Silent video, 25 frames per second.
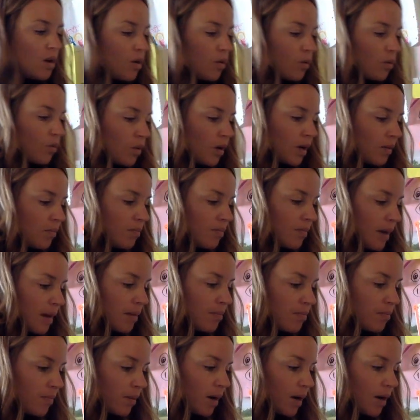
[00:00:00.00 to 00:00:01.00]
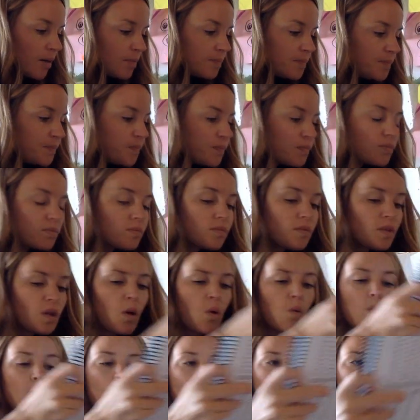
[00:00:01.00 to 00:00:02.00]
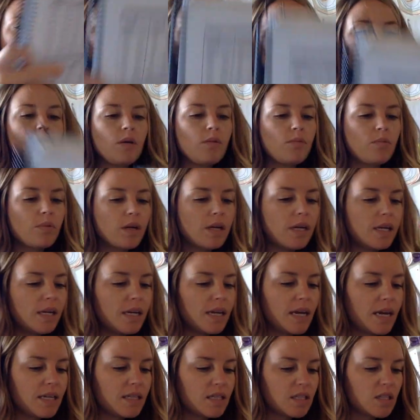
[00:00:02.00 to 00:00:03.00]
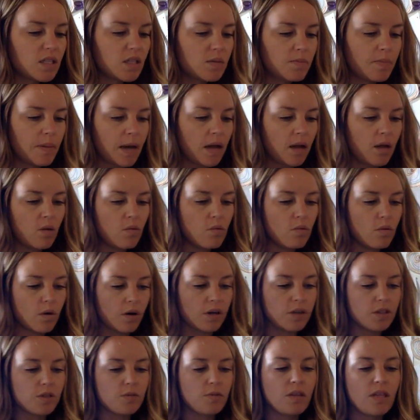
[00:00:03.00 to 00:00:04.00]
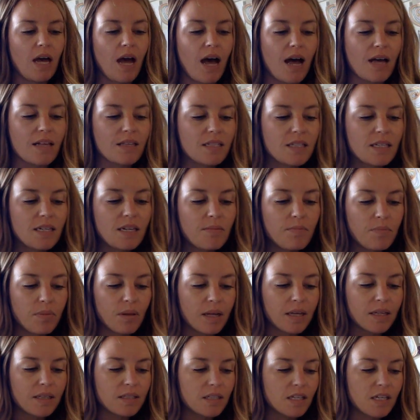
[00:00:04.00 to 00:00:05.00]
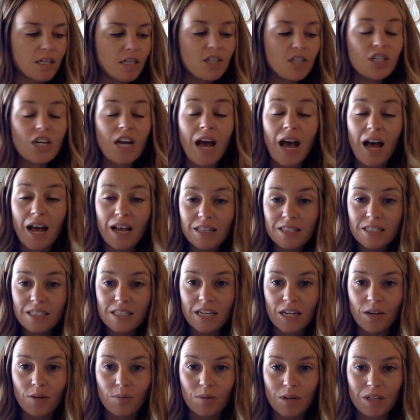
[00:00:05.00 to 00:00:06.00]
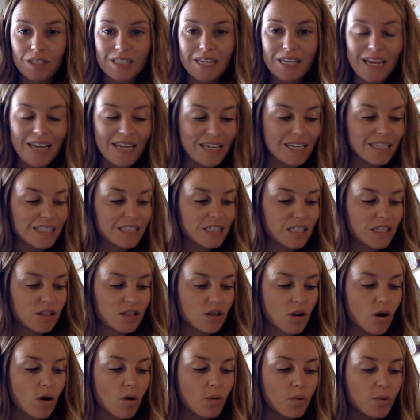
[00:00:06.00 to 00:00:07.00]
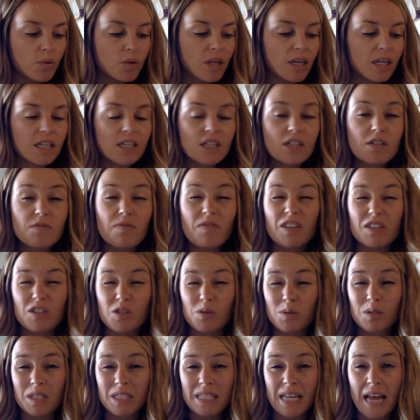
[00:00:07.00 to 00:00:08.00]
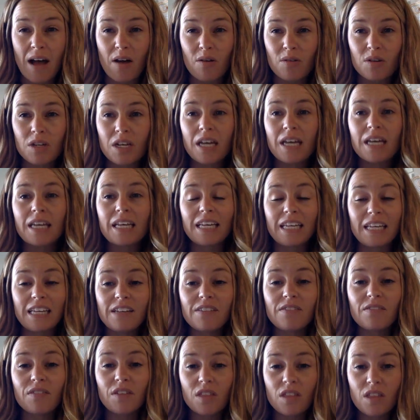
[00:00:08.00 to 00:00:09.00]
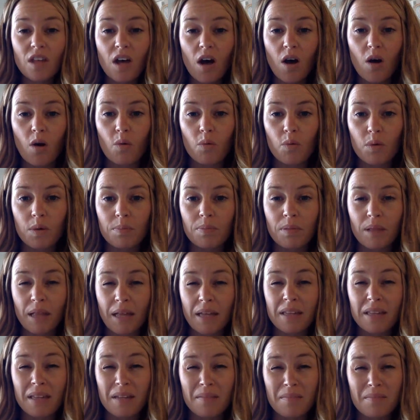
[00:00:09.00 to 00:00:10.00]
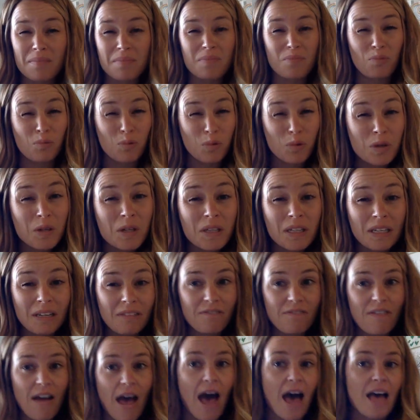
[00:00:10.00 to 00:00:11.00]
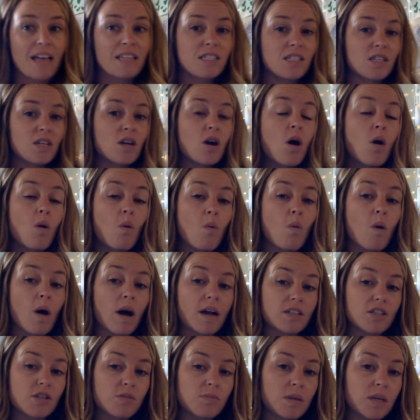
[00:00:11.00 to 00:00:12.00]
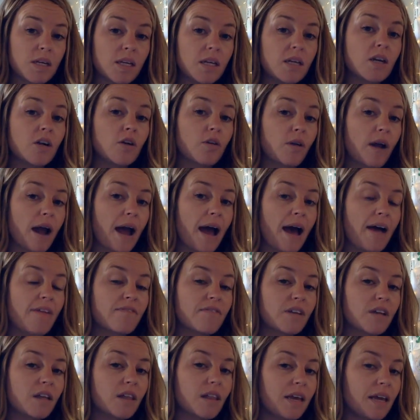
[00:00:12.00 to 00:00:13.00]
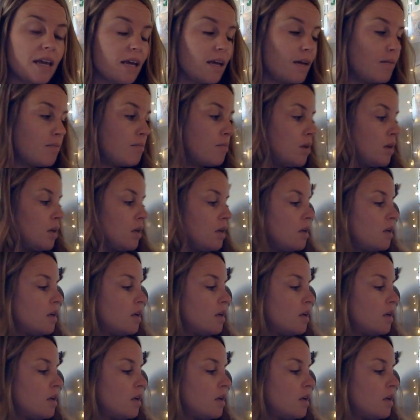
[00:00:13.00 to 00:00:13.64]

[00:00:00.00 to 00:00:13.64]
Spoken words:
Remember, when we read and spell words with consonant blends, each consonant retains its own individual sound, even though we blend them really fast. Watch me graph clam.